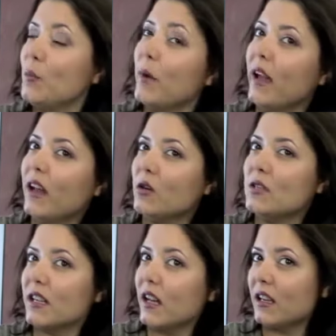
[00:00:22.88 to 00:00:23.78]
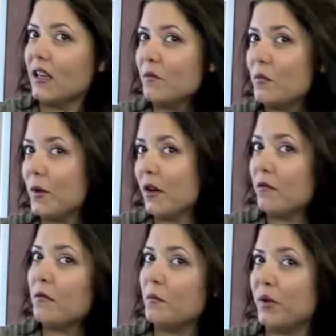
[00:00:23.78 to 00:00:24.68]
my hair looks like when
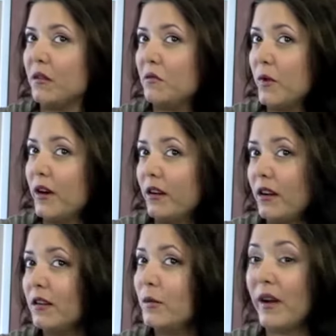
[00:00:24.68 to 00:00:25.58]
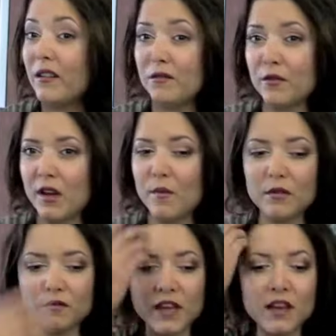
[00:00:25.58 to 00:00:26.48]
I've been wearing it in a bun for a couple
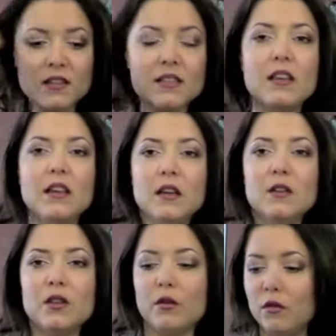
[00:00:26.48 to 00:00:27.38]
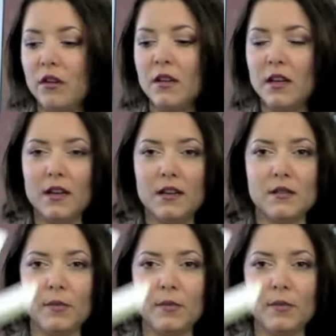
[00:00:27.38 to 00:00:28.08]
of days. So all you need is a